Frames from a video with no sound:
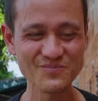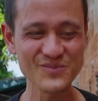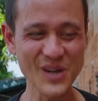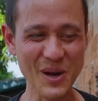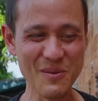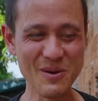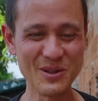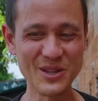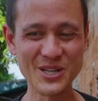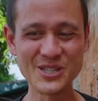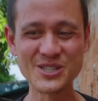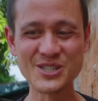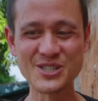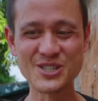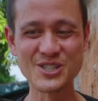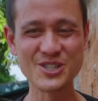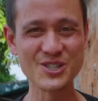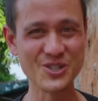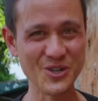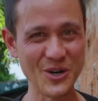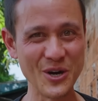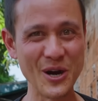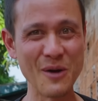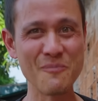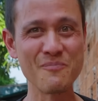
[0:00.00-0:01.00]
I mean, this is
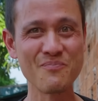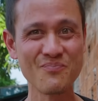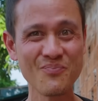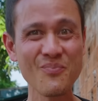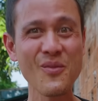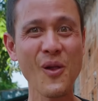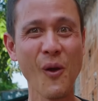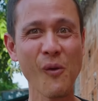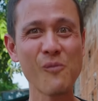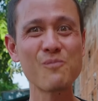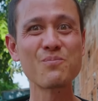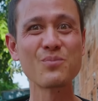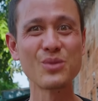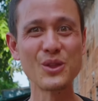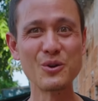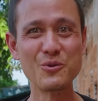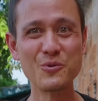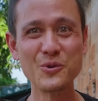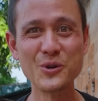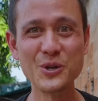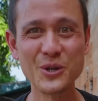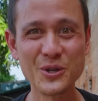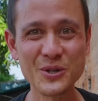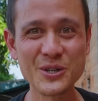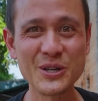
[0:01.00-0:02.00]
straight up the
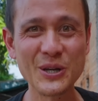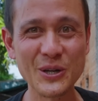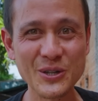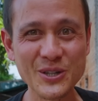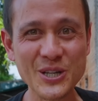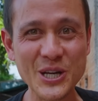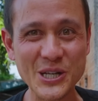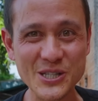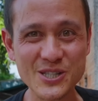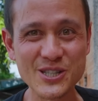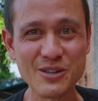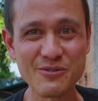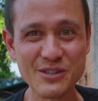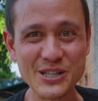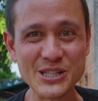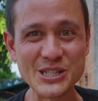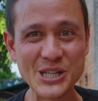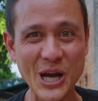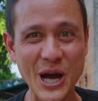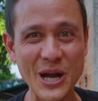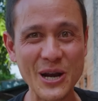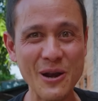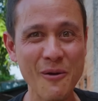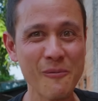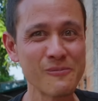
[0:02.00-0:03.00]
real deal taste of
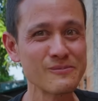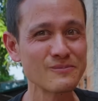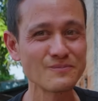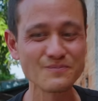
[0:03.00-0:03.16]
Isan.